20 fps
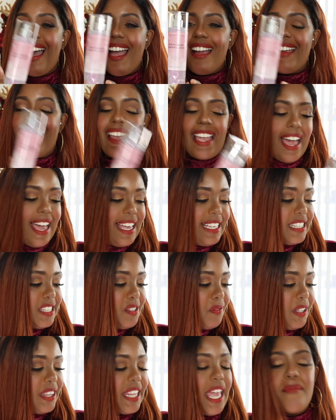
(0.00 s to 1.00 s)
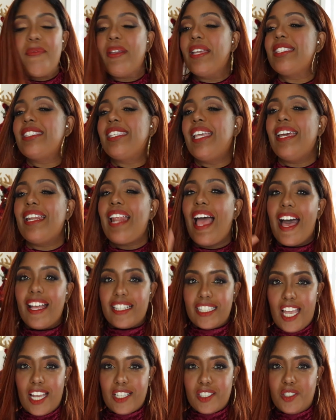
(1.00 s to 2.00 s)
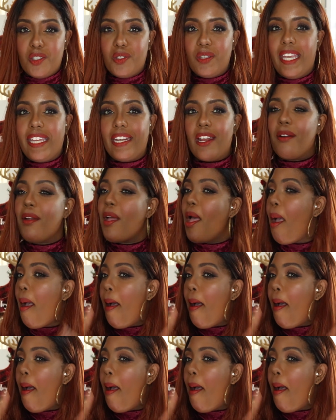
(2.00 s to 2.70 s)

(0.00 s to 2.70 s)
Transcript: All right, guys, with that being said, I'll talk to you later.